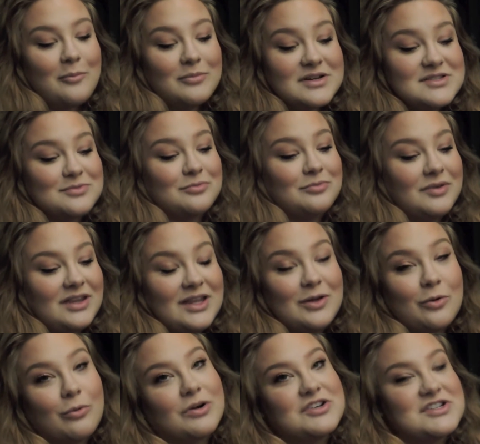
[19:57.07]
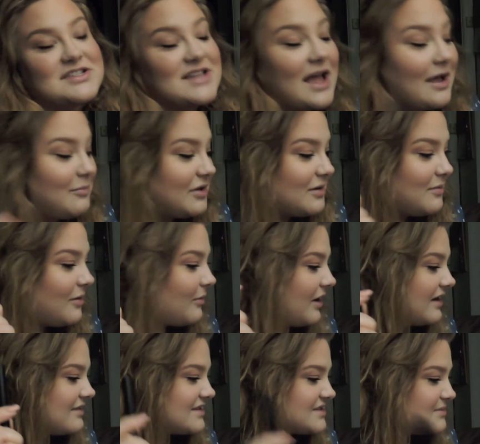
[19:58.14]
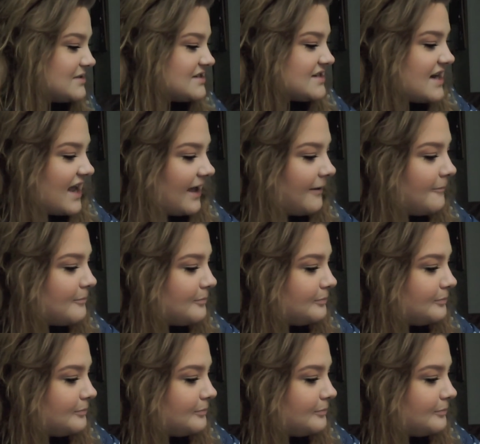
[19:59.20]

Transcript: but it's really gorgeous. I'm going to be wearing this one today.